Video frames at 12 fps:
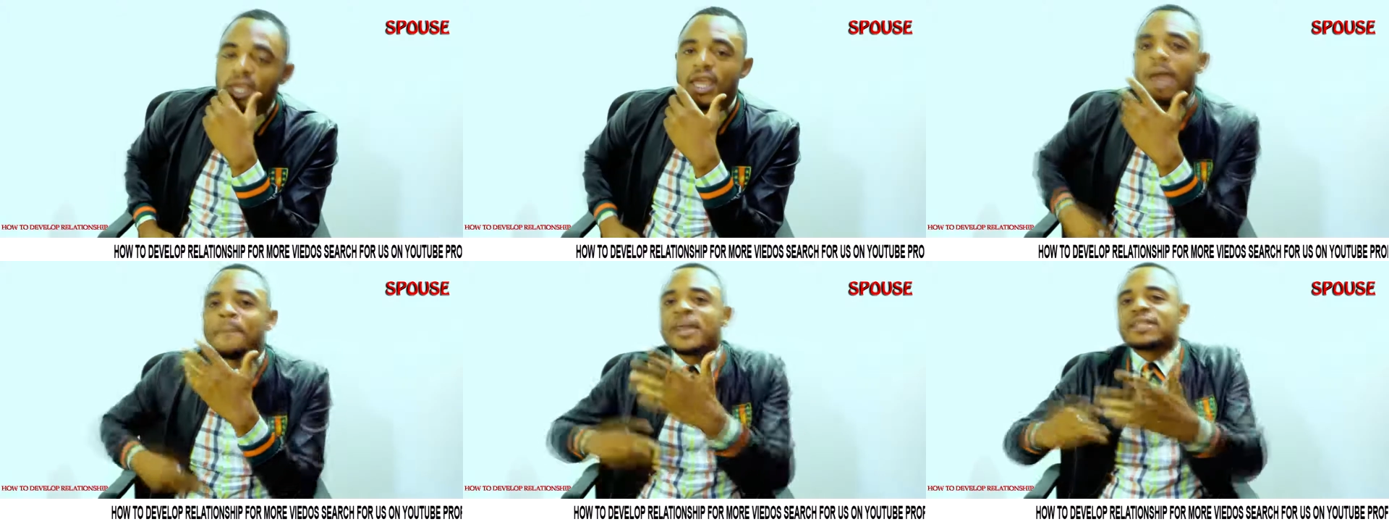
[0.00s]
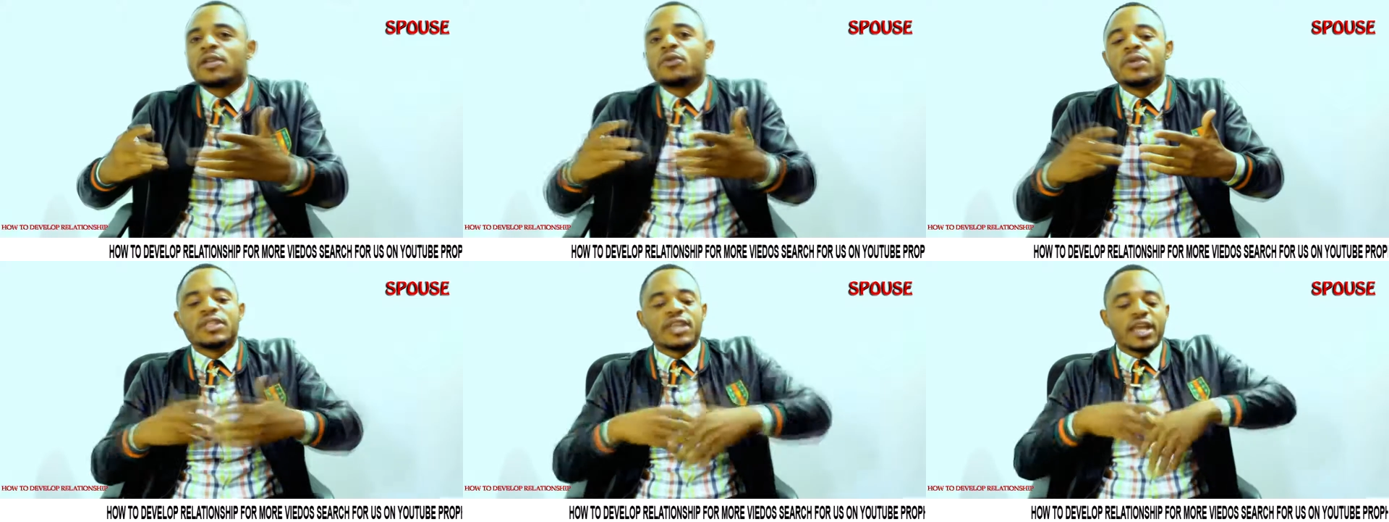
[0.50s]
A person
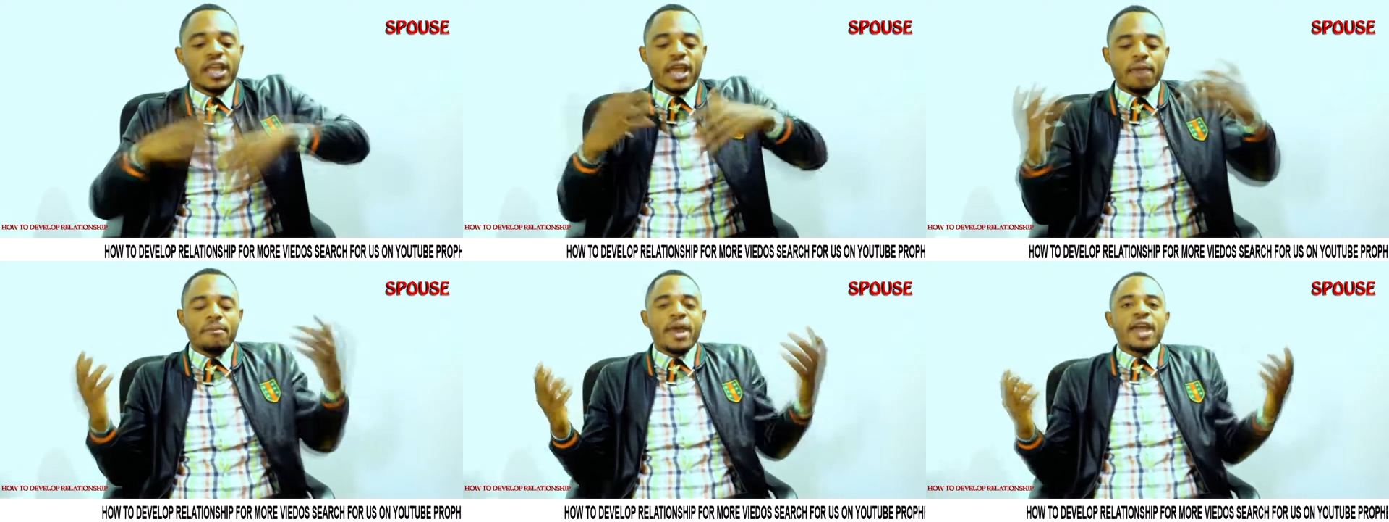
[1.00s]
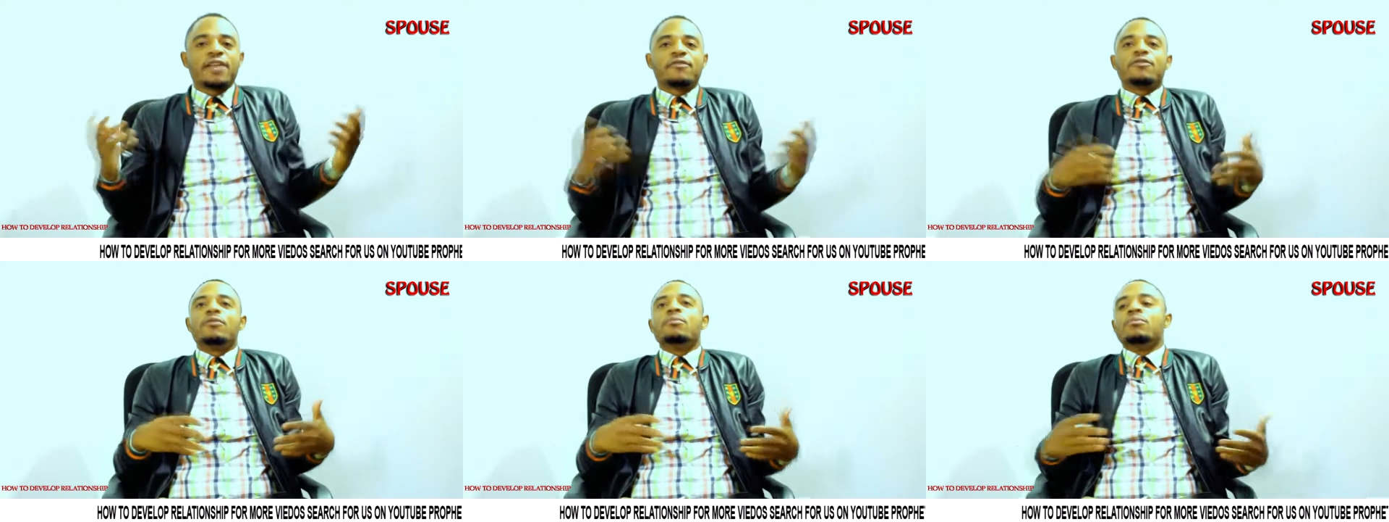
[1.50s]
who is getting a man
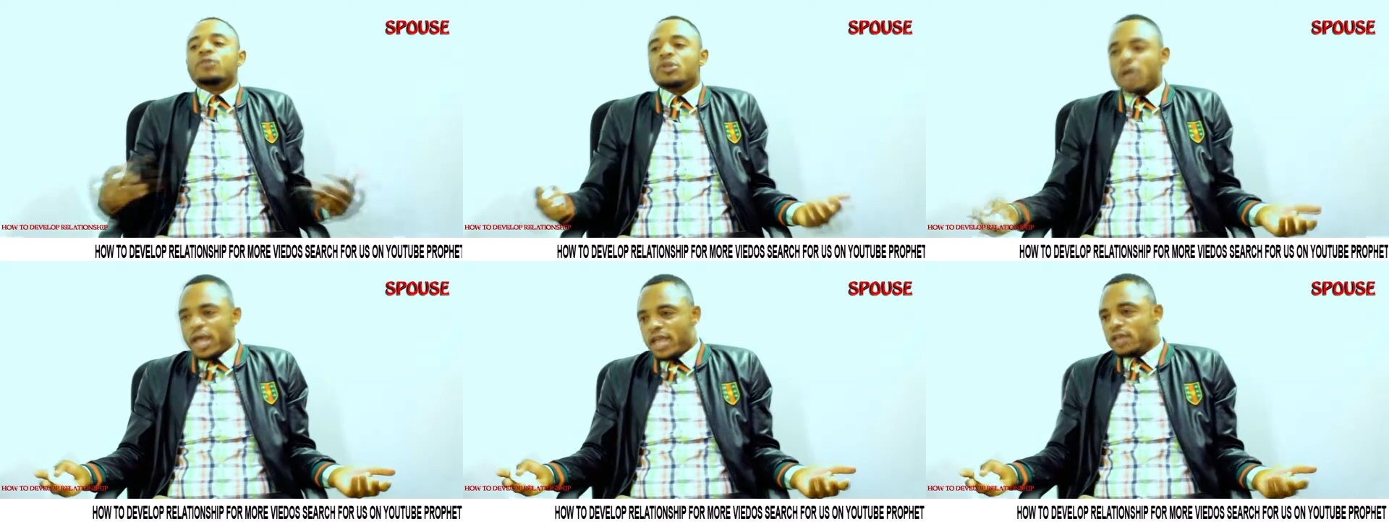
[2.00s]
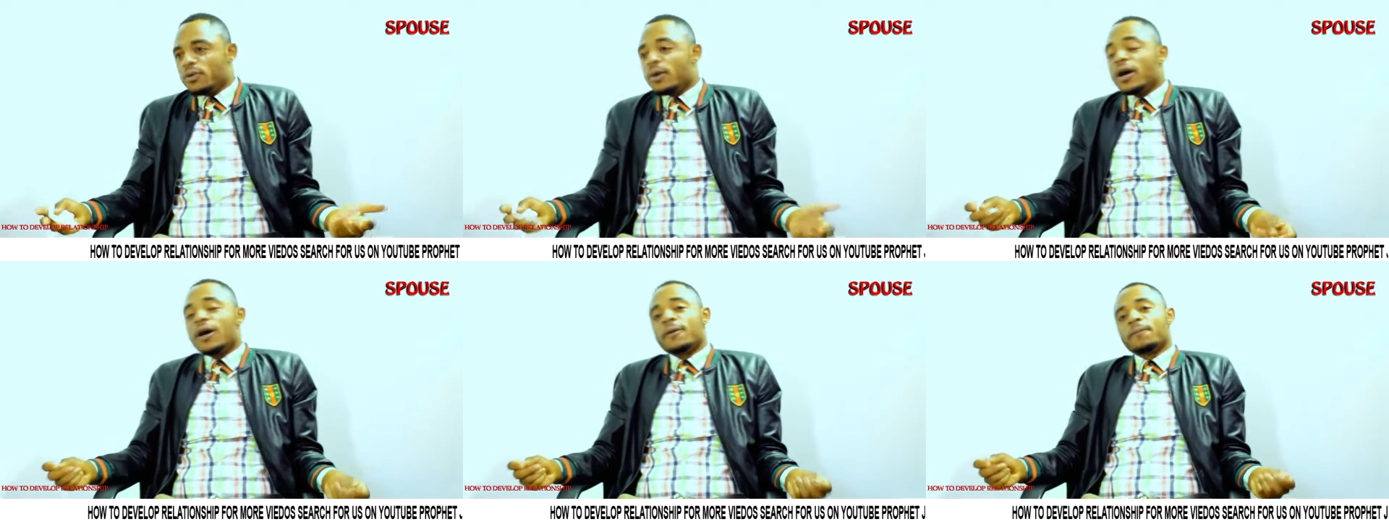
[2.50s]
from
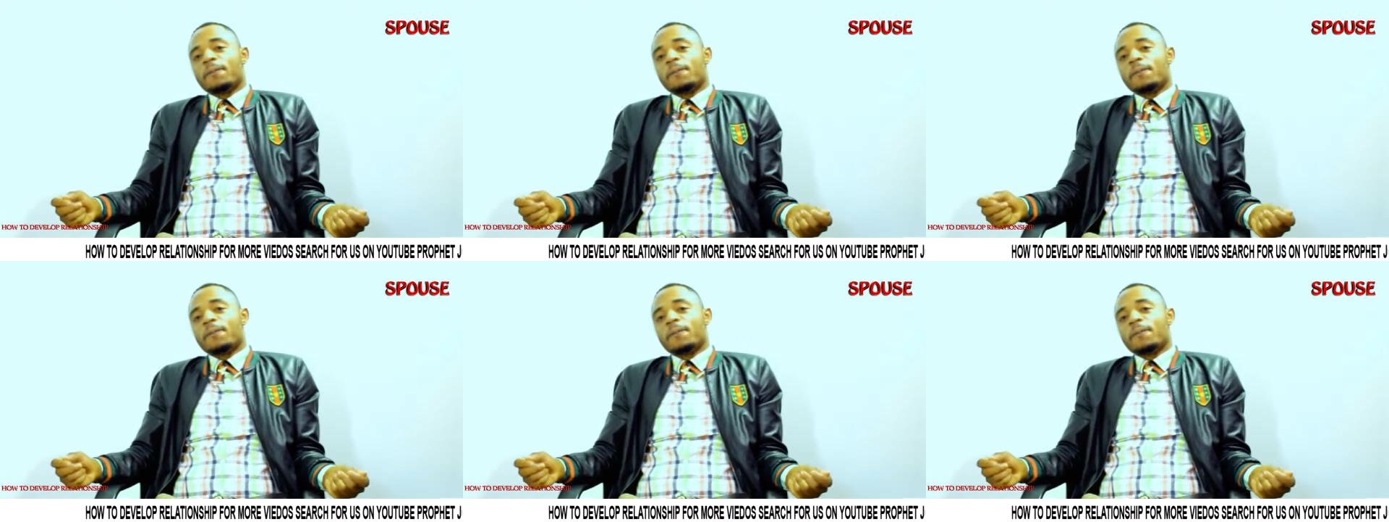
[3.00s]
anyone,